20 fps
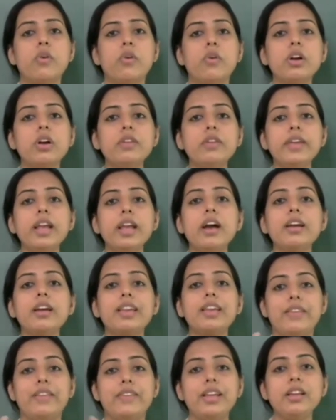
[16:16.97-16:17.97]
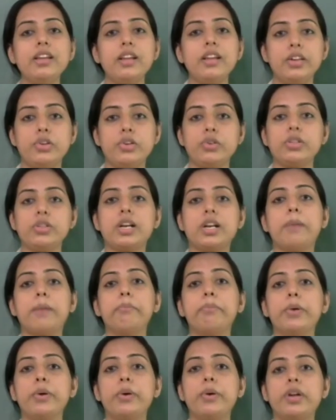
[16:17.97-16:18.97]
What we are giving into the
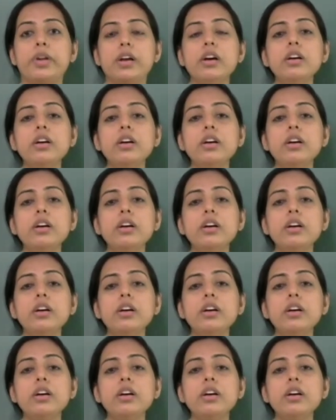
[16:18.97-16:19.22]
computer